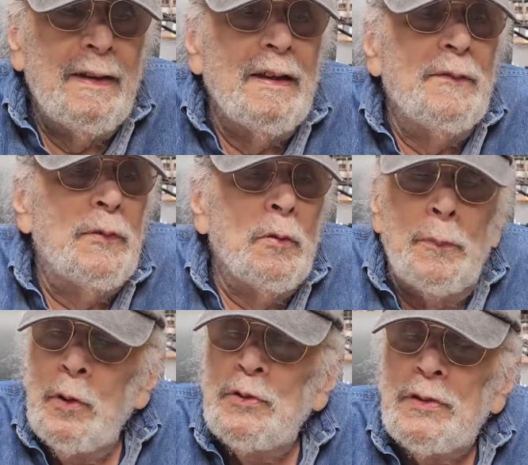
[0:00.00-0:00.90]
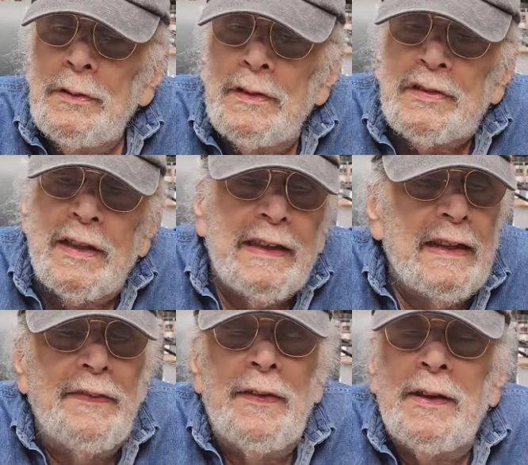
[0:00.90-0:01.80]
If you abuse it, it's like
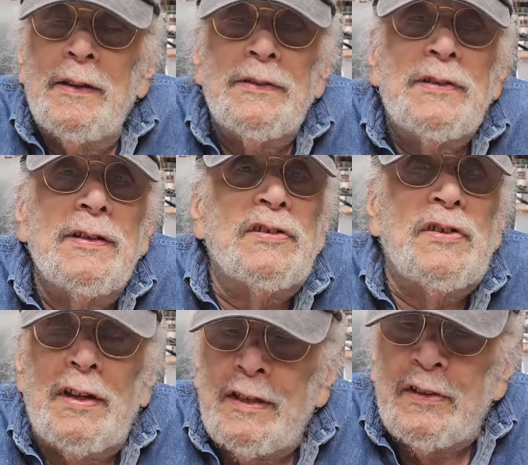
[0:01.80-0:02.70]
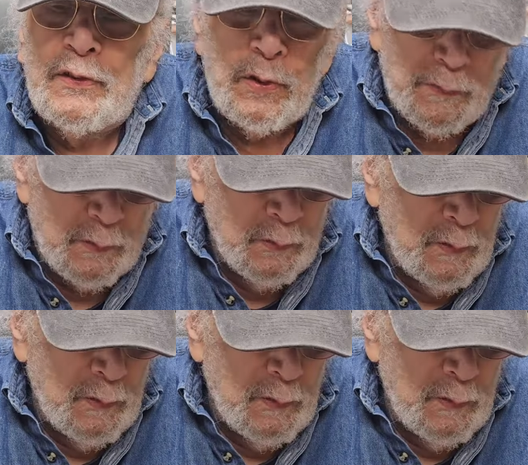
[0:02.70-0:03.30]
anything else. It's not going to serve you.